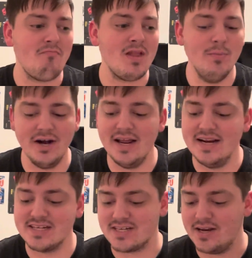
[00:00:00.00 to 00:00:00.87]
it
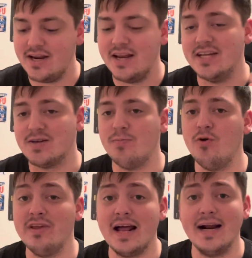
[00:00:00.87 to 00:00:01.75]
is a
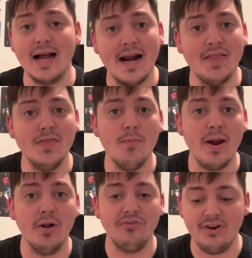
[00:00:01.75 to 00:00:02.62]
movie that I got in the
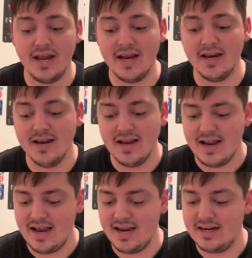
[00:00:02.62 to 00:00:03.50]
mail today,
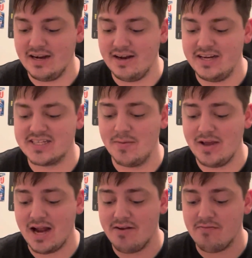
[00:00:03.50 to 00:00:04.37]
and it's
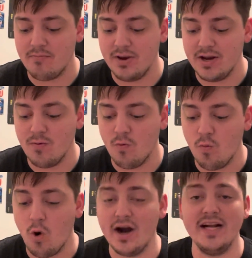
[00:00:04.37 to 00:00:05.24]
something I've been
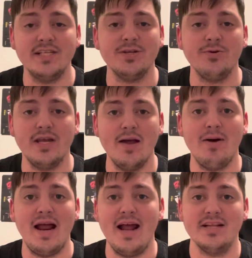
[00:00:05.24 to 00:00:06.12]
wanting to get
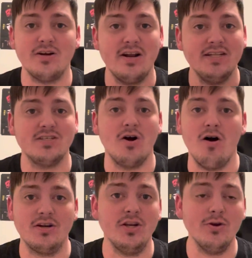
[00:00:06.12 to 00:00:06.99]
my hands on and
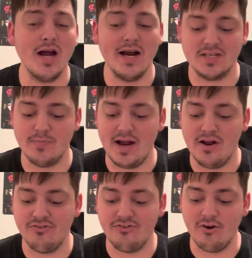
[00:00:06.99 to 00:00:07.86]
talk to you guys
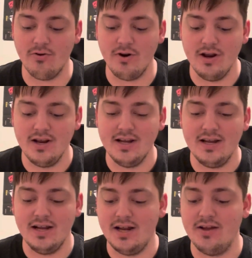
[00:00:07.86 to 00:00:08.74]
about. So
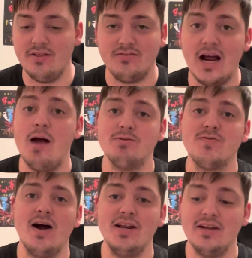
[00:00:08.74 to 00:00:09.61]
the time's
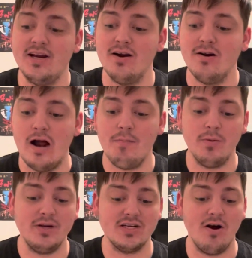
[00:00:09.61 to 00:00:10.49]
finally here. I'm going
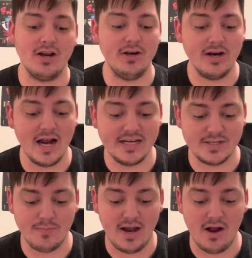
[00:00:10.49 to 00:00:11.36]
to be talking to you guys
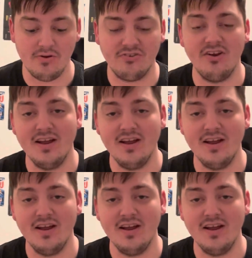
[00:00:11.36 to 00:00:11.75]
about